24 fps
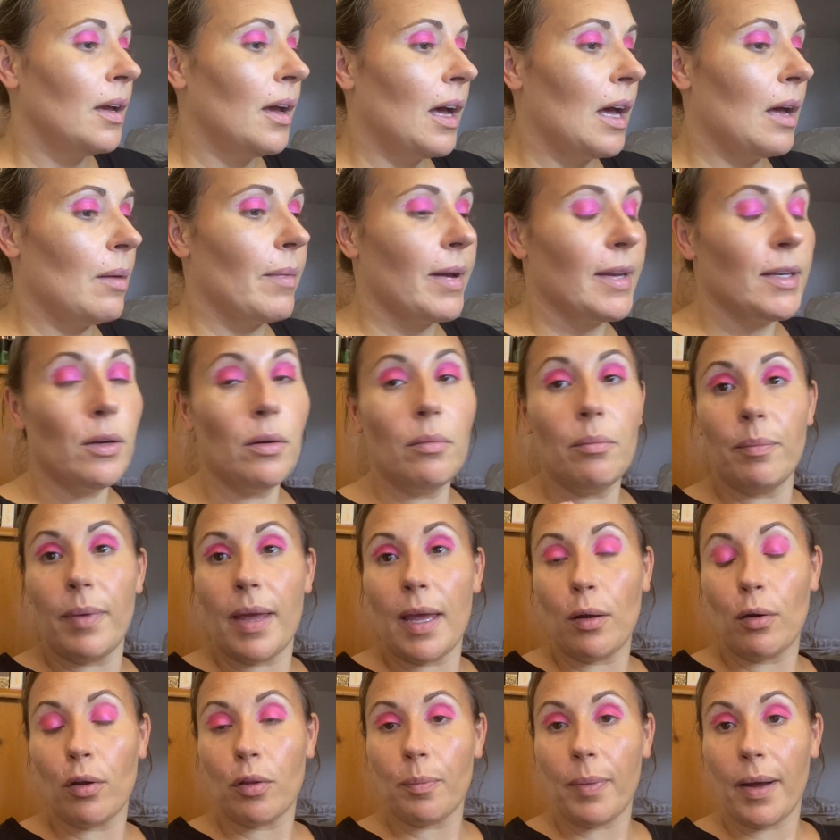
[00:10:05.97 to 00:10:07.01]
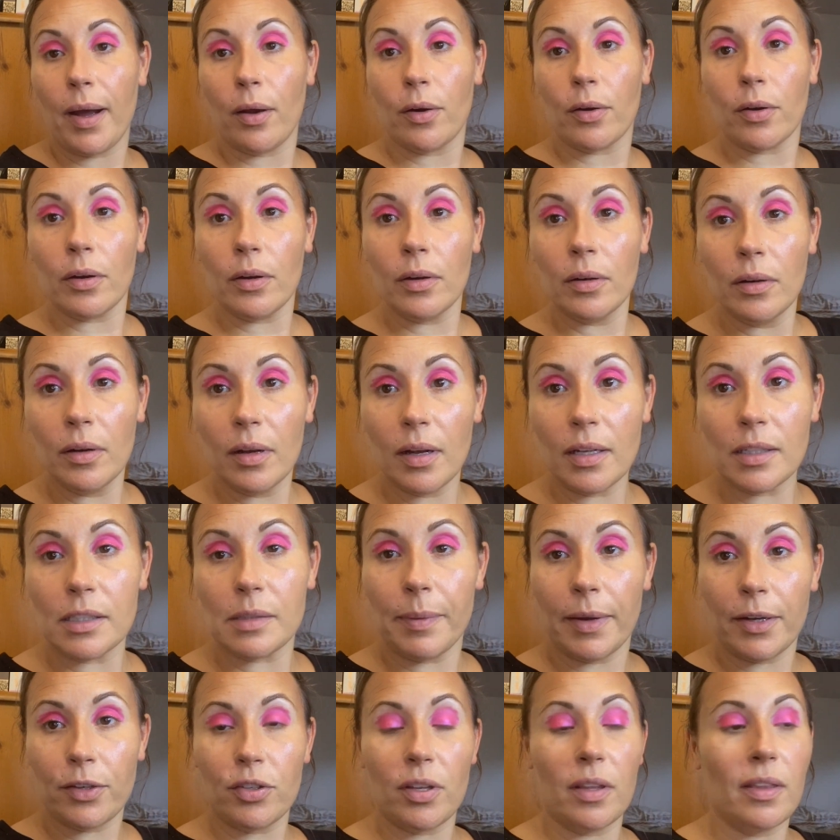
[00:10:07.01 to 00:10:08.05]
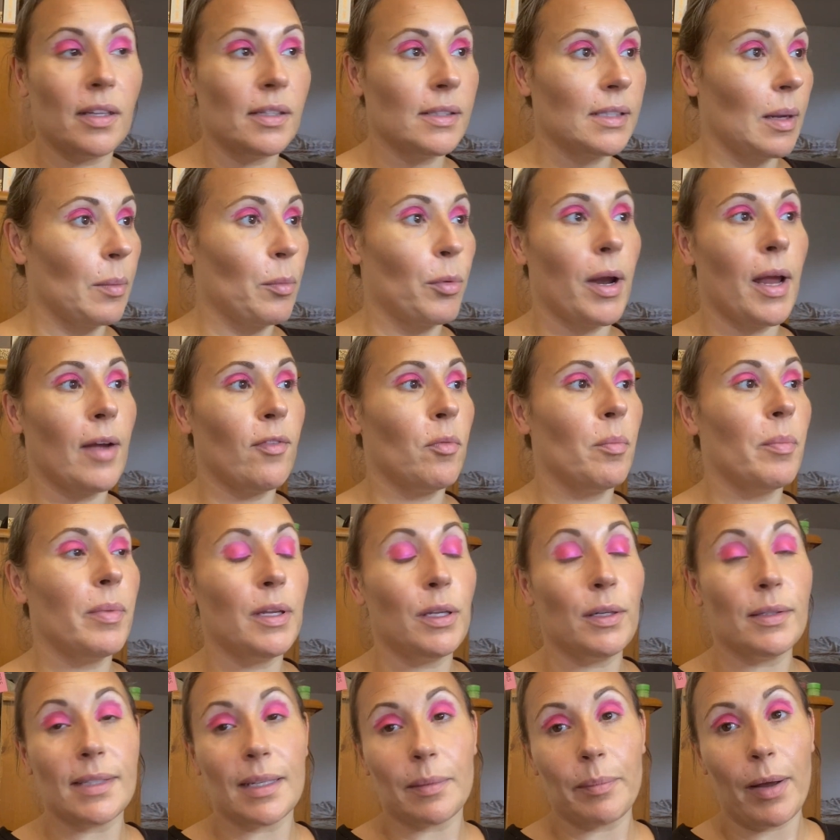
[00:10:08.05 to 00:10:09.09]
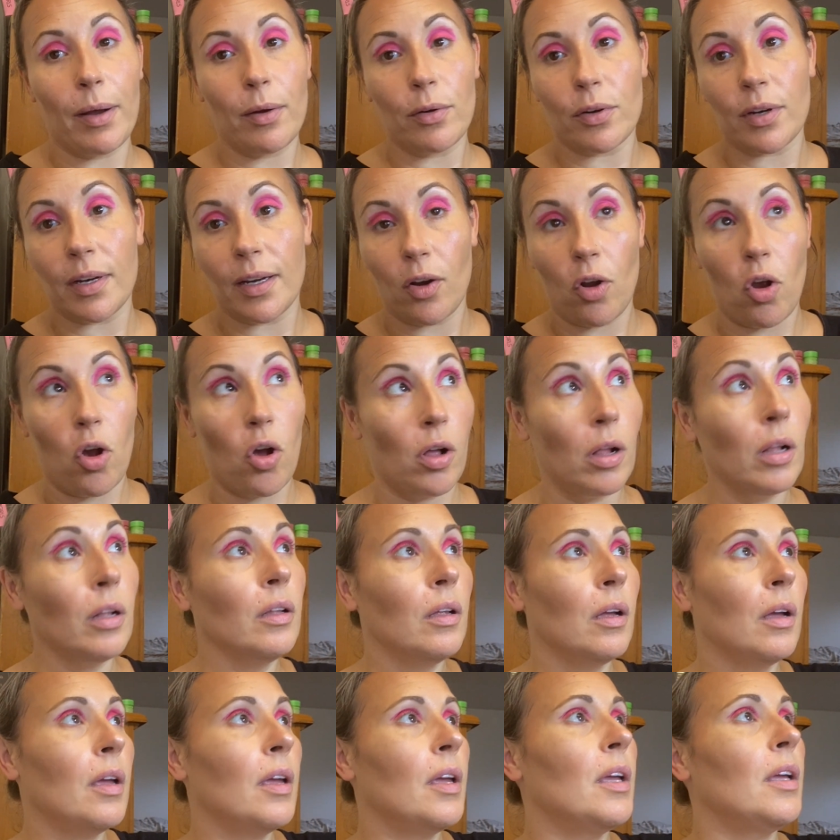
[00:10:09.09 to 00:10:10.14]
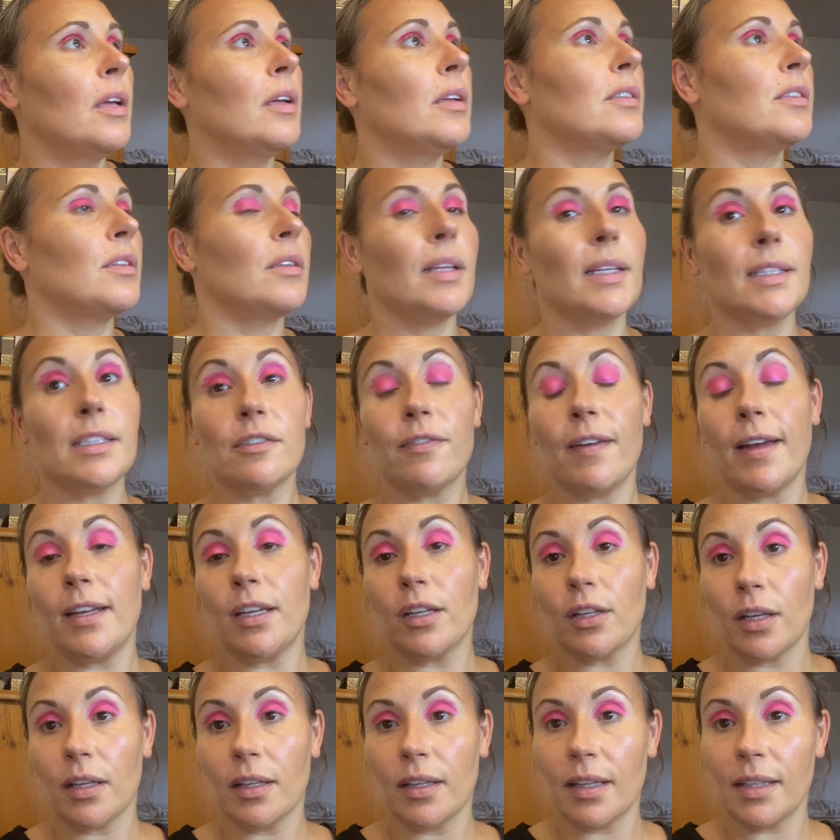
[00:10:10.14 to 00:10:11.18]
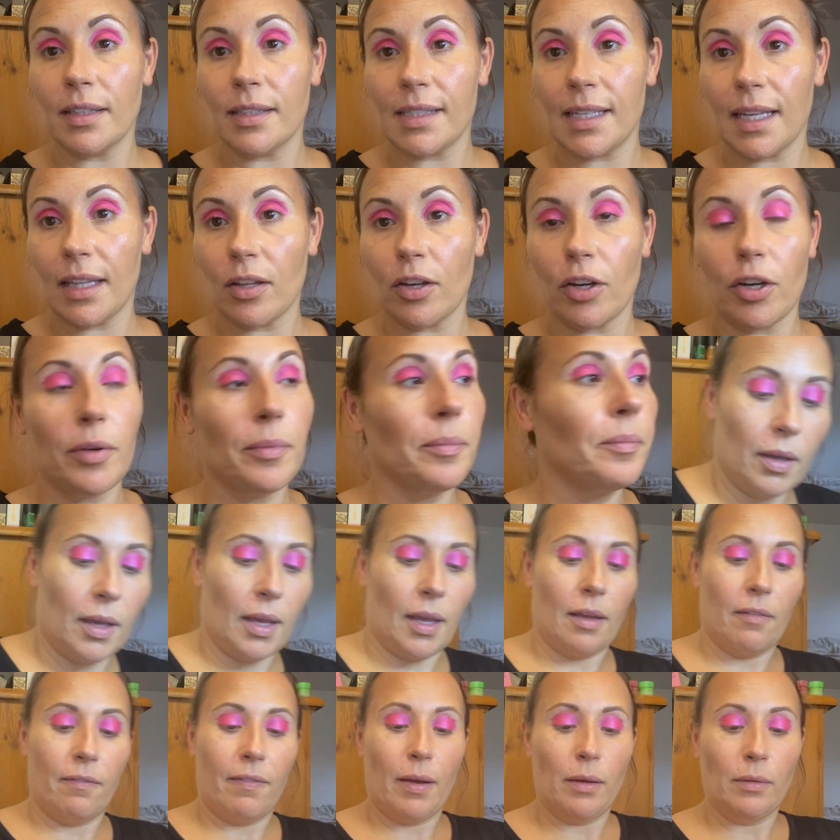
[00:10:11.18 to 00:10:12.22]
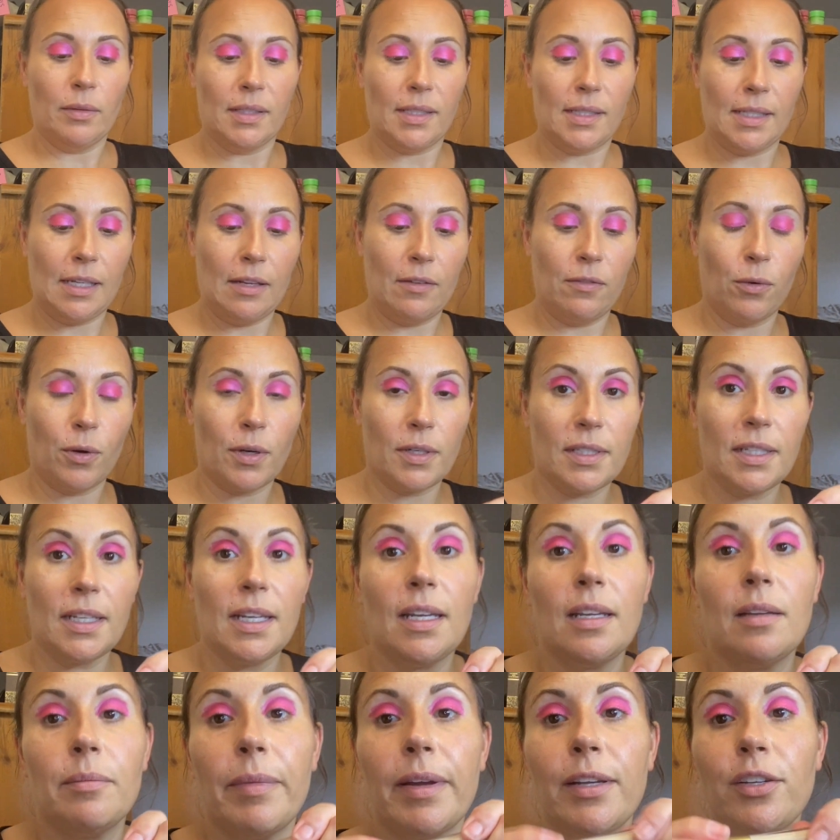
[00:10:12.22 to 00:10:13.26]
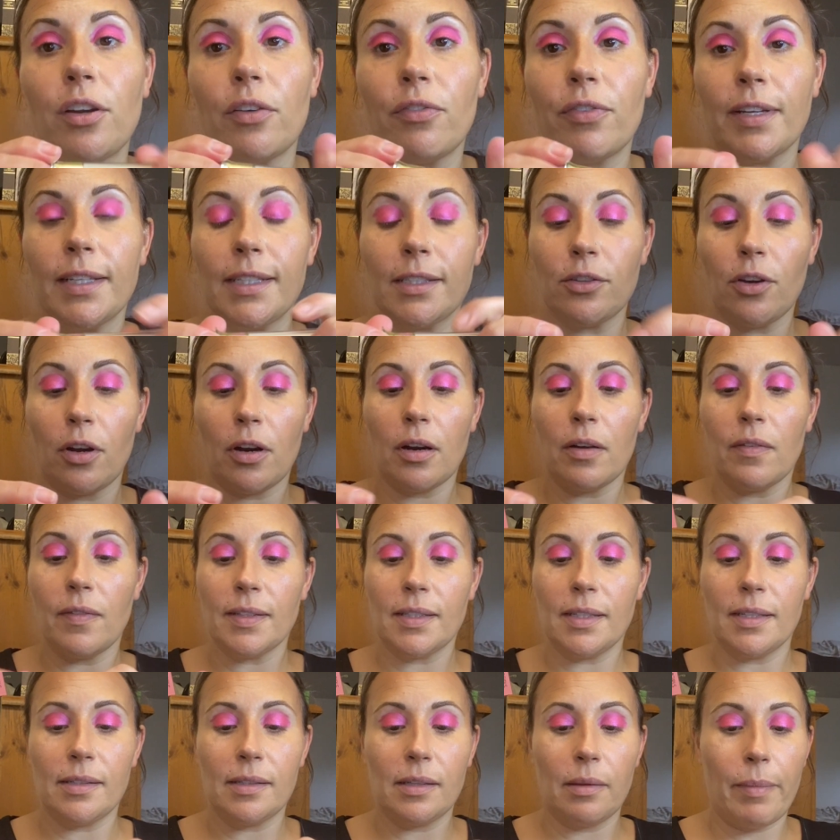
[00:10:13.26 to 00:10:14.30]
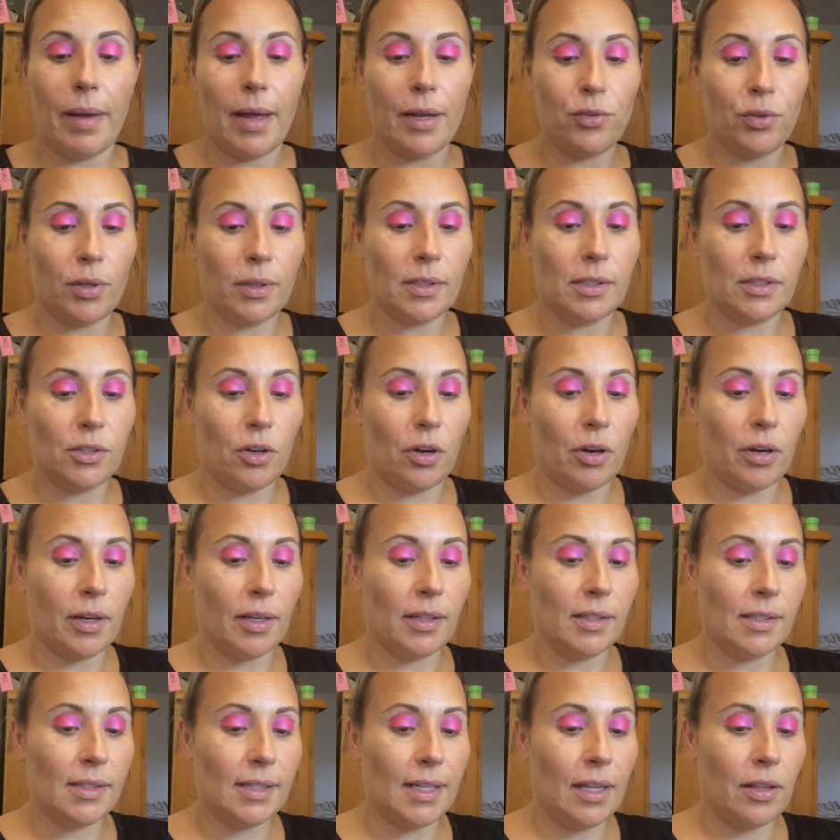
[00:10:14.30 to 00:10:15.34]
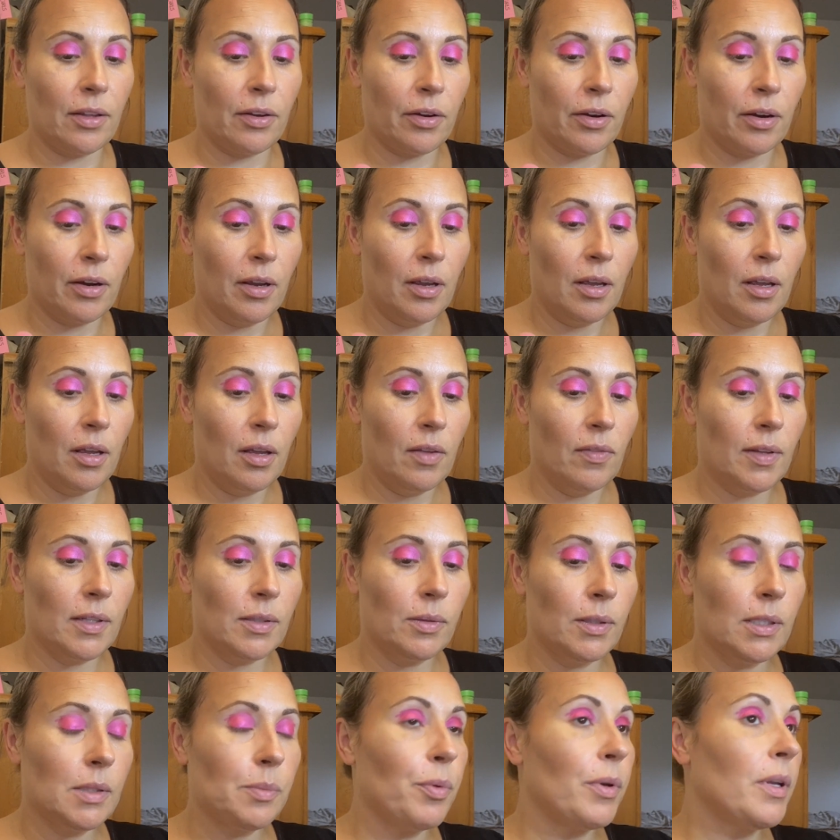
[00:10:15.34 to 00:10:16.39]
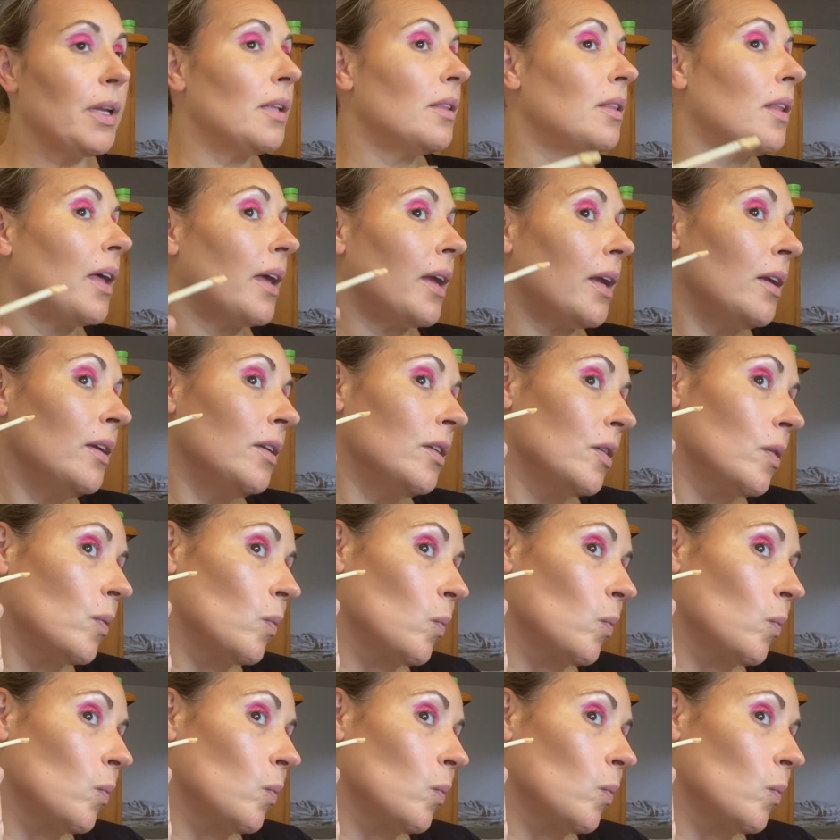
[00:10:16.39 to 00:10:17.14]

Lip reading: I don't bake with powder, especially this summer. I haven't been using powder at all. So let's find a good concealer. Okay, I found C14 by Jeffree Star. This is the Magic Star Concealer. This one's pretty light.